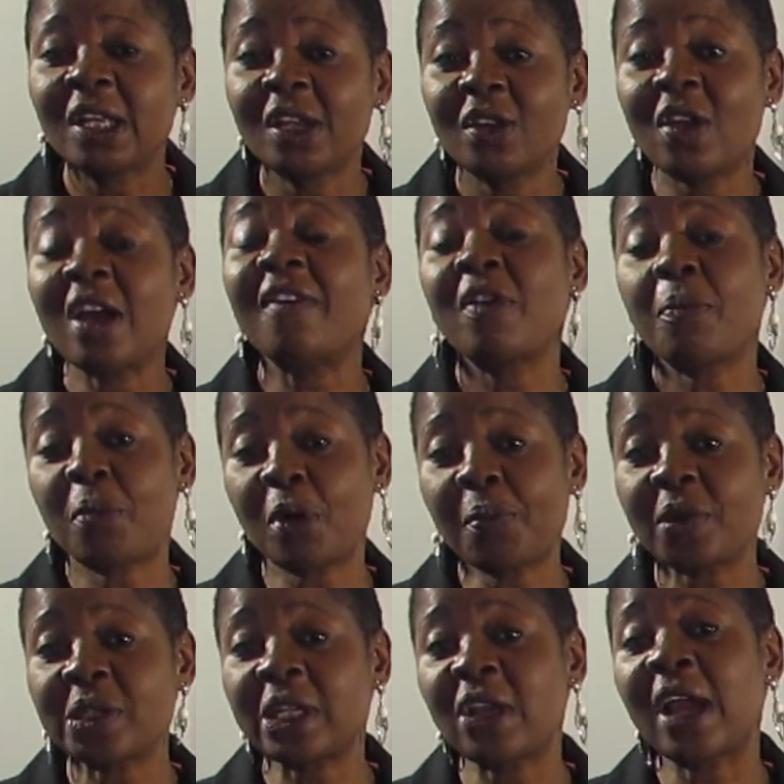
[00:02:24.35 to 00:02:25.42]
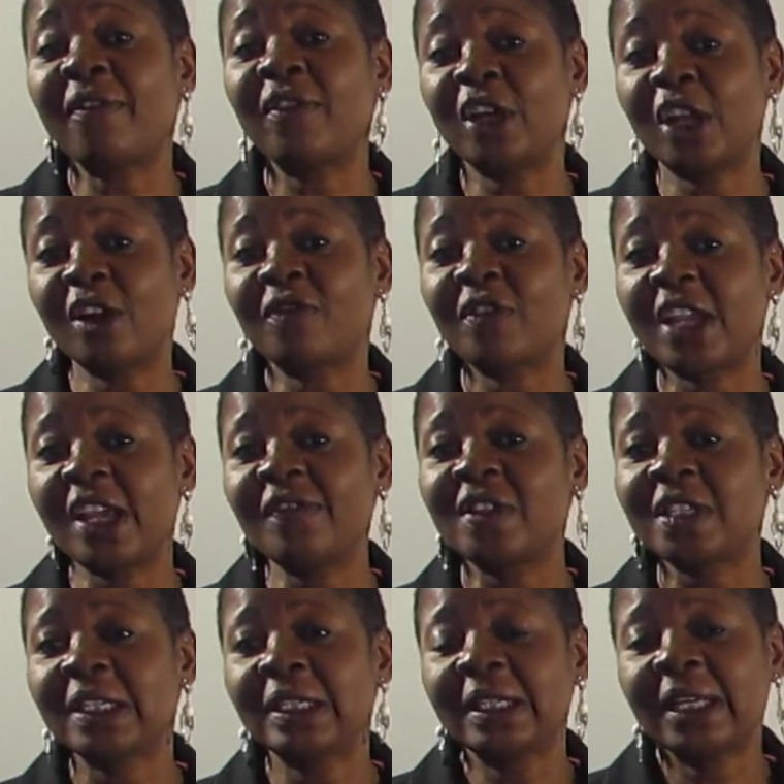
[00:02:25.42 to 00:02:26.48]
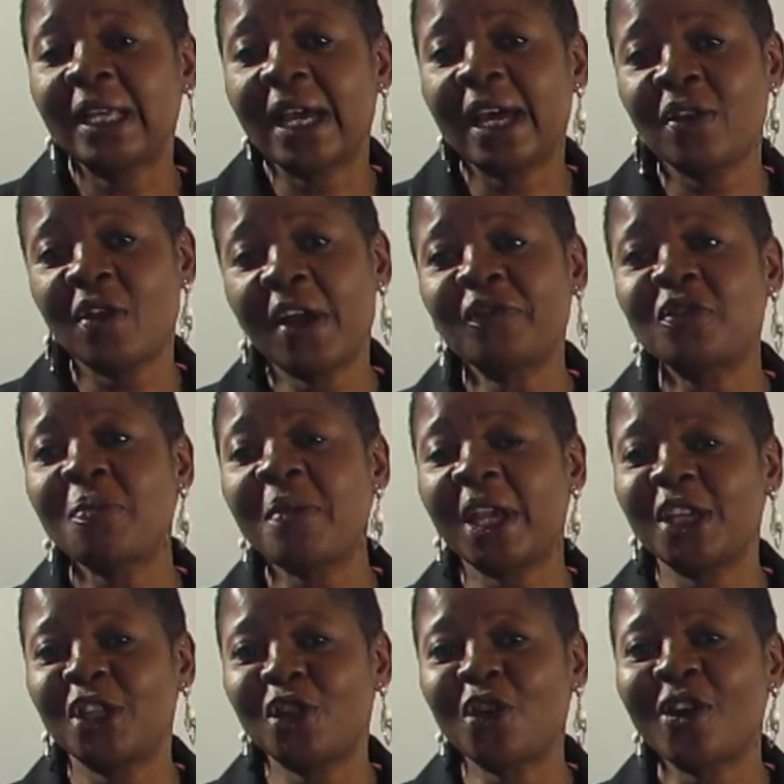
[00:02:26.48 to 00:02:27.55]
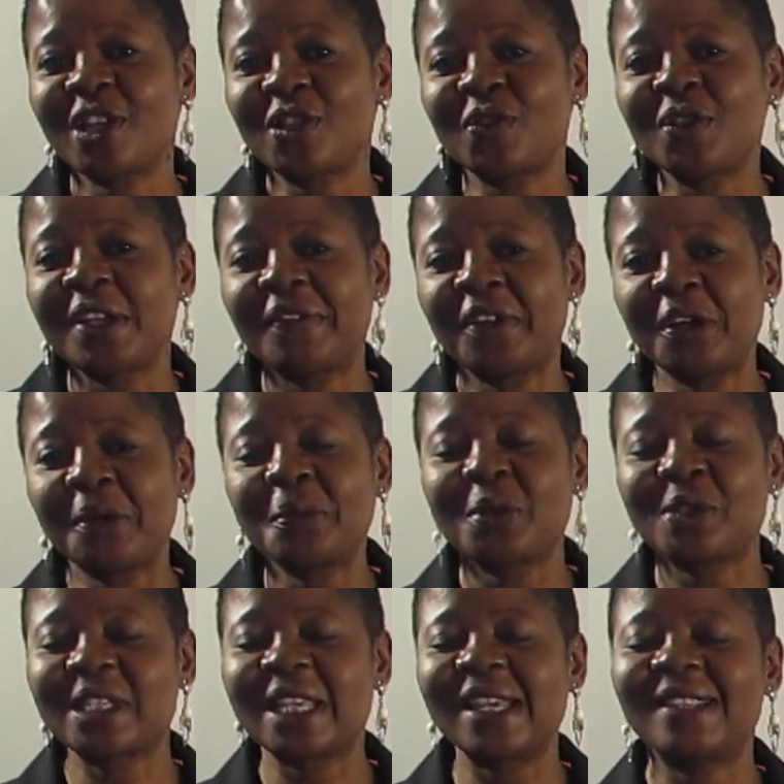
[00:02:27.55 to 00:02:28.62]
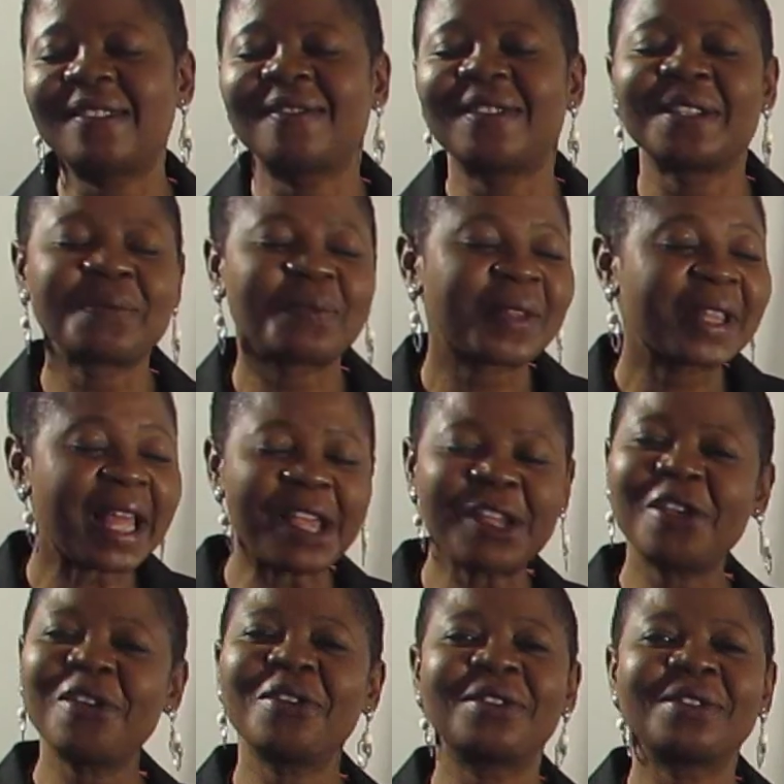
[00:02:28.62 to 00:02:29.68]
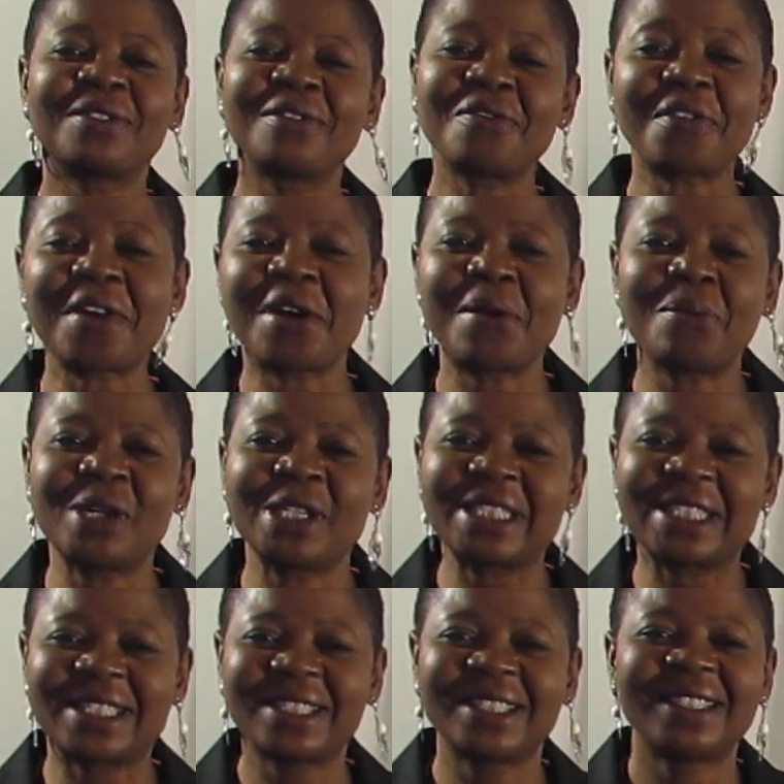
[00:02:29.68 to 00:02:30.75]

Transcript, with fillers: You have a purpose and you have a lot of gifts, and you have to make a choice to develop those gifts. Thank you very much.